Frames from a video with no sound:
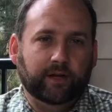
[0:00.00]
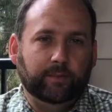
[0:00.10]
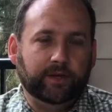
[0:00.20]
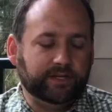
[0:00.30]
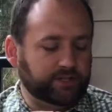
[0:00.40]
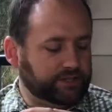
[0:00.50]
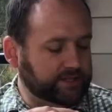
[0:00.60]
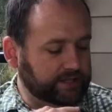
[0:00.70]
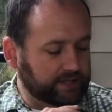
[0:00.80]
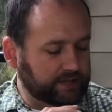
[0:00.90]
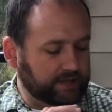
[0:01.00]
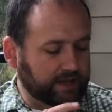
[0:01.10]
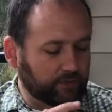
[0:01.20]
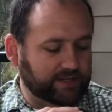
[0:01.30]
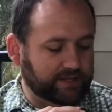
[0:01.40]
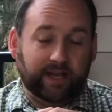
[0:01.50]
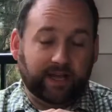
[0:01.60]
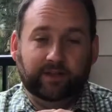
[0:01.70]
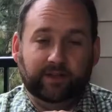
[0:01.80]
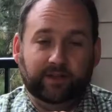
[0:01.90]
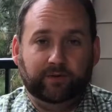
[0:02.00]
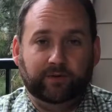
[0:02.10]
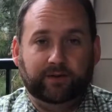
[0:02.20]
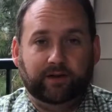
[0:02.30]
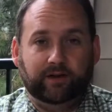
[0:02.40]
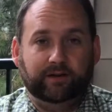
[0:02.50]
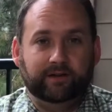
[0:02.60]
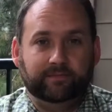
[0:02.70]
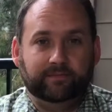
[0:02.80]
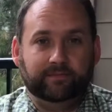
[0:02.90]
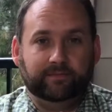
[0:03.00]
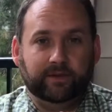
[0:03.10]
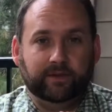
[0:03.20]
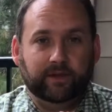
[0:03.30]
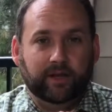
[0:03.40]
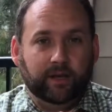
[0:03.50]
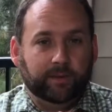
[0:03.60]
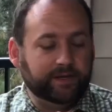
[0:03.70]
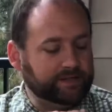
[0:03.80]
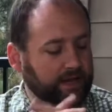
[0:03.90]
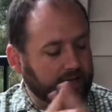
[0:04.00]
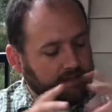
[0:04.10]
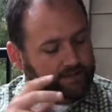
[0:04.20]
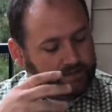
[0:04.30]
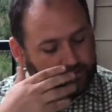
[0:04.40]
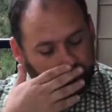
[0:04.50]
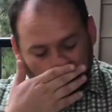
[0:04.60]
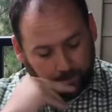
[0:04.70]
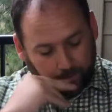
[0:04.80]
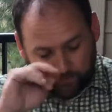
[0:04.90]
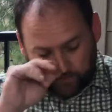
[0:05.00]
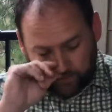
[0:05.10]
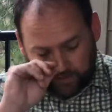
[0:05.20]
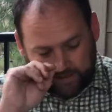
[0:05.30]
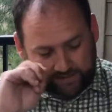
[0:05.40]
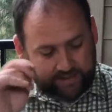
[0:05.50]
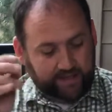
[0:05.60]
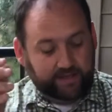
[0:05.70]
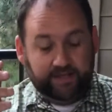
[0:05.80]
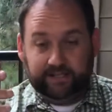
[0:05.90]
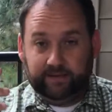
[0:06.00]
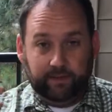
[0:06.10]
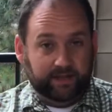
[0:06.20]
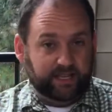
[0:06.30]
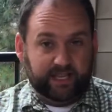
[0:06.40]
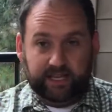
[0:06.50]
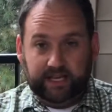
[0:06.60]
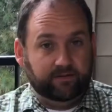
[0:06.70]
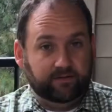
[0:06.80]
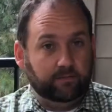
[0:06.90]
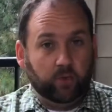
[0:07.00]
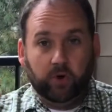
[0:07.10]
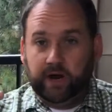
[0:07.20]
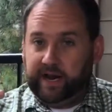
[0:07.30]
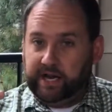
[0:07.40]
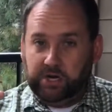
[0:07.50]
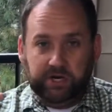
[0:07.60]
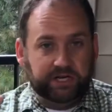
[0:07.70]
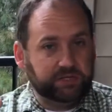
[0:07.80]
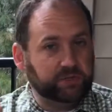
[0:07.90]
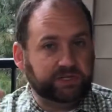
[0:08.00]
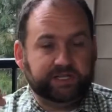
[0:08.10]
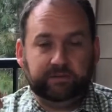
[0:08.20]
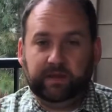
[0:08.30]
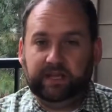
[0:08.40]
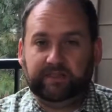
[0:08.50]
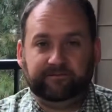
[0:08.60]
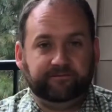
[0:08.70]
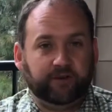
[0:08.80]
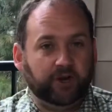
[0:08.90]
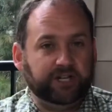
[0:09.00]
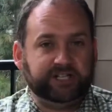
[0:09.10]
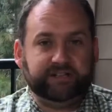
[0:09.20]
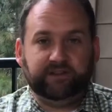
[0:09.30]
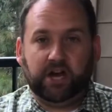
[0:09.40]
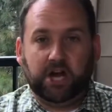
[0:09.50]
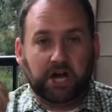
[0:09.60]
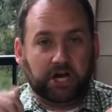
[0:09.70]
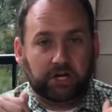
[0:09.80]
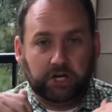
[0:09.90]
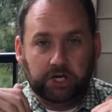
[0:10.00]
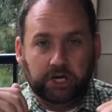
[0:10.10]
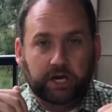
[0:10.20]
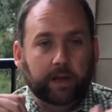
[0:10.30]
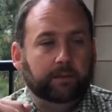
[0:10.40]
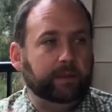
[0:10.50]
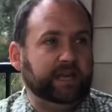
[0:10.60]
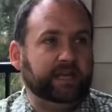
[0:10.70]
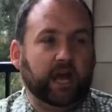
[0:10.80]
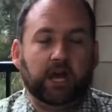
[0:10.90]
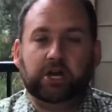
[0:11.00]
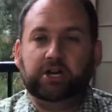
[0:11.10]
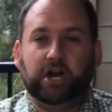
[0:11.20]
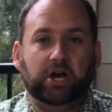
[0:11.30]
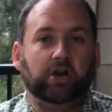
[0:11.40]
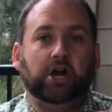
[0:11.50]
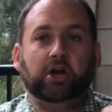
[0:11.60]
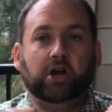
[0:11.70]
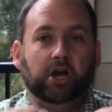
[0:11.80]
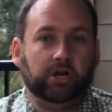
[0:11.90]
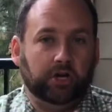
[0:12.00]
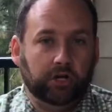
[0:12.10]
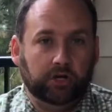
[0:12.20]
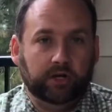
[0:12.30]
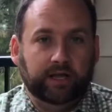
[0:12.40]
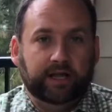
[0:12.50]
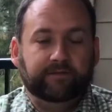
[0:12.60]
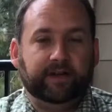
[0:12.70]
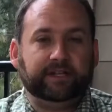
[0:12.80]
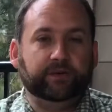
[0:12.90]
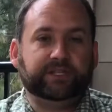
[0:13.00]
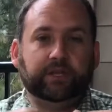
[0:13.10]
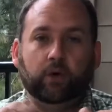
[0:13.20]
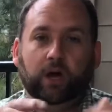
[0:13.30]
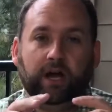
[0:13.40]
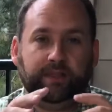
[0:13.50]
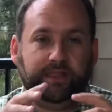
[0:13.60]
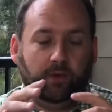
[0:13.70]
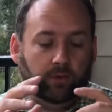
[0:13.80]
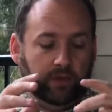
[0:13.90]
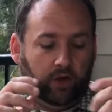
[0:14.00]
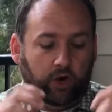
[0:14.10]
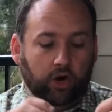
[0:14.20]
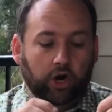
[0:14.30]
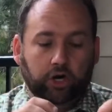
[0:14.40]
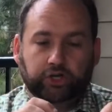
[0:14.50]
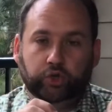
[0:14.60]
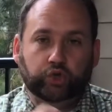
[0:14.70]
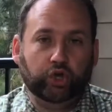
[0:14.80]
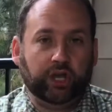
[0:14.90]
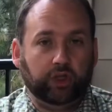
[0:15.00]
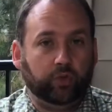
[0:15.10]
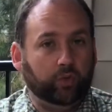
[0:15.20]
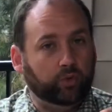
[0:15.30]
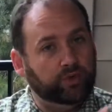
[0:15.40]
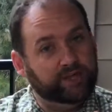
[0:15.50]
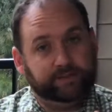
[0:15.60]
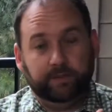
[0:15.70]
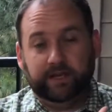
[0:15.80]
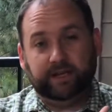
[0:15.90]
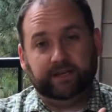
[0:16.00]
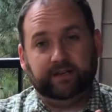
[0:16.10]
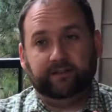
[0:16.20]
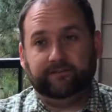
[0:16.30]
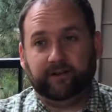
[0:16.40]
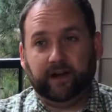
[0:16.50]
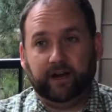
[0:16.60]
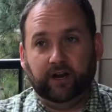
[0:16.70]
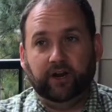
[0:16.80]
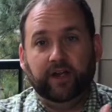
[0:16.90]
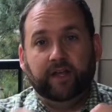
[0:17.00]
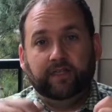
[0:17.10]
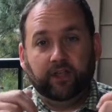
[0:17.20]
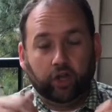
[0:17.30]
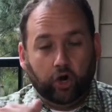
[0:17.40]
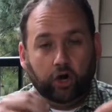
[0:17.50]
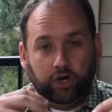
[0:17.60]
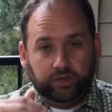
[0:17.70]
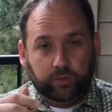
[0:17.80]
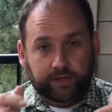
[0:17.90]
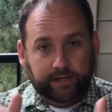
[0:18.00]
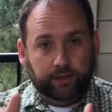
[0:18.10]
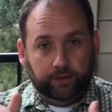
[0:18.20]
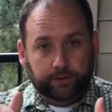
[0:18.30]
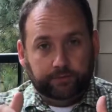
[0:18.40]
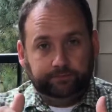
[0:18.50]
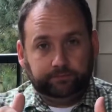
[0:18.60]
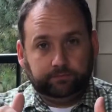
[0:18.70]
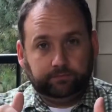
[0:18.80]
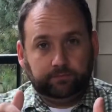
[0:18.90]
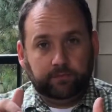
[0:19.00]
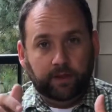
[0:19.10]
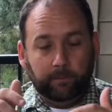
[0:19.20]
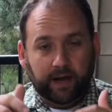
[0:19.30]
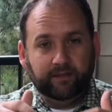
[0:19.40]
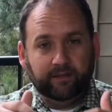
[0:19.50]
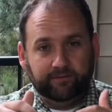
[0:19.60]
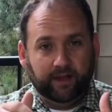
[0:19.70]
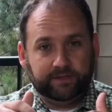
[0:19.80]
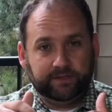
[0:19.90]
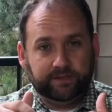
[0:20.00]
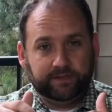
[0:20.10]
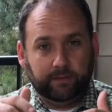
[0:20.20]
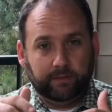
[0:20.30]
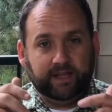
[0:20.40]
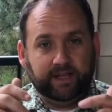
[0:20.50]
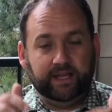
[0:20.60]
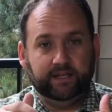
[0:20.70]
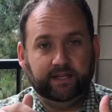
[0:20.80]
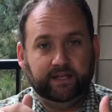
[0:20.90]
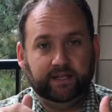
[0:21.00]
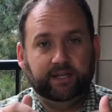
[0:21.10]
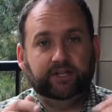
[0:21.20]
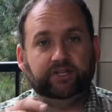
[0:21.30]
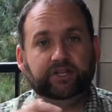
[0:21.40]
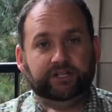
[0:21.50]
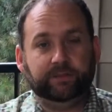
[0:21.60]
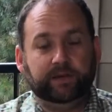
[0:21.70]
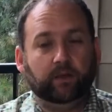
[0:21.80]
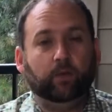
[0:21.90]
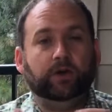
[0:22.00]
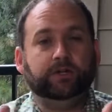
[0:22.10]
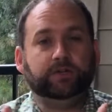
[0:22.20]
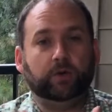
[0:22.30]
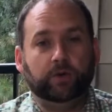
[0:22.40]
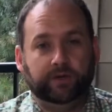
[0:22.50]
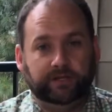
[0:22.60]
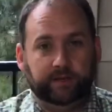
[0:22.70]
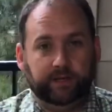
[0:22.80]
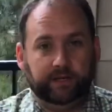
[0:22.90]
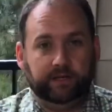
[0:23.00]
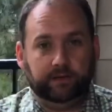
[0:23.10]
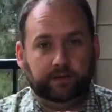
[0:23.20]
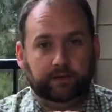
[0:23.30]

Because you see, that was exactly what God did. Because as they said this, it made the king even more angry. And so he said, make the furnace even hotter. Make it hotter, hotter, hotter, hotter. In fact, it was so hot that the guards who took and threw these men into the fire, the guards were killed by the flames, by the heat, just being the ones throwing these men in.